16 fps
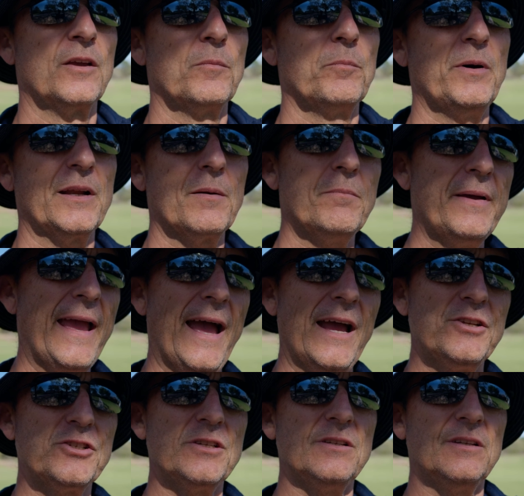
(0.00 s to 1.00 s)
But
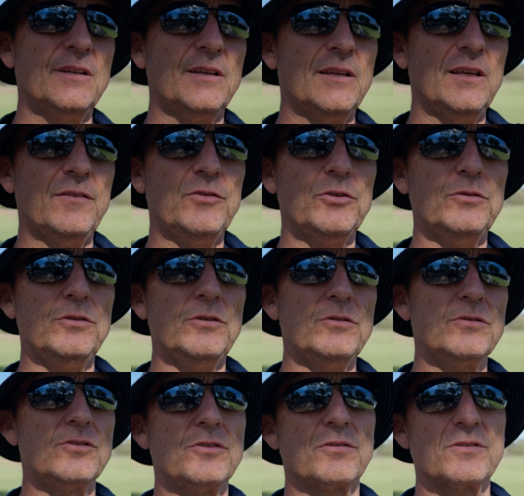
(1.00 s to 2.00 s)
imagine if you
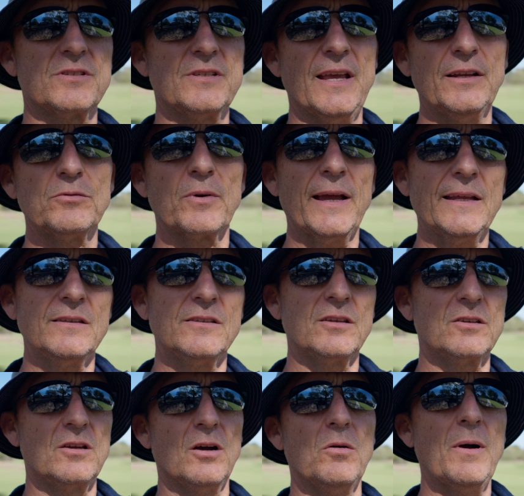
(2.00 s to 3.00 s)
used your Z Red to
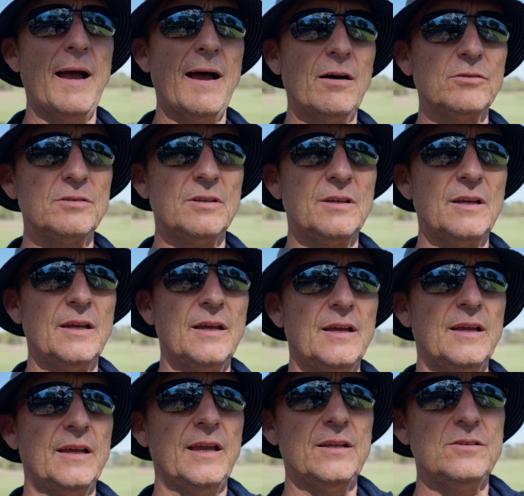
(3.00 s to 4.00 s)
go out
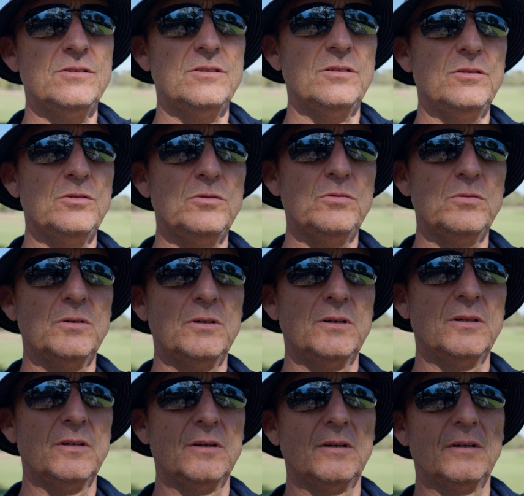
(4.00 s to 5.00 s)
and do
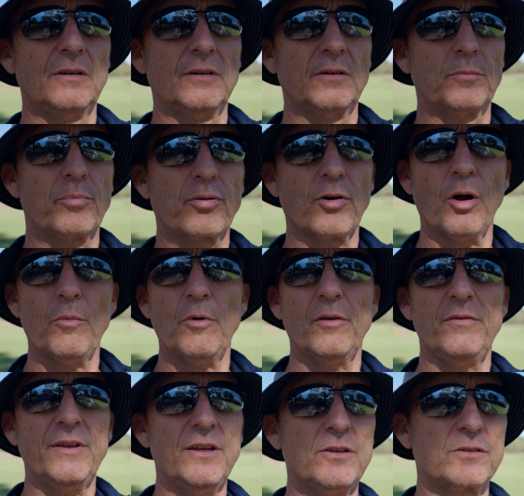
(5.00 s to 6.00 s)
promo
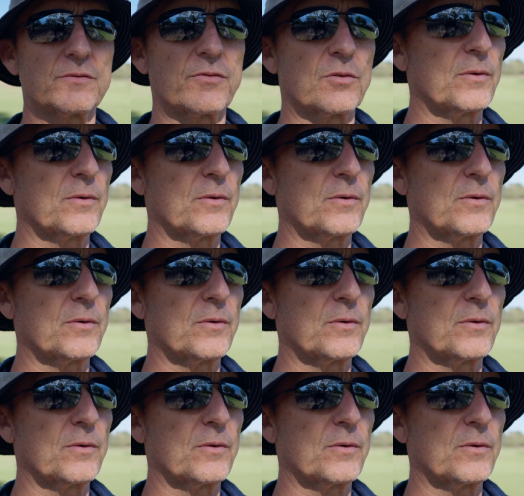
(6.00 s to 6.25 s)
videos for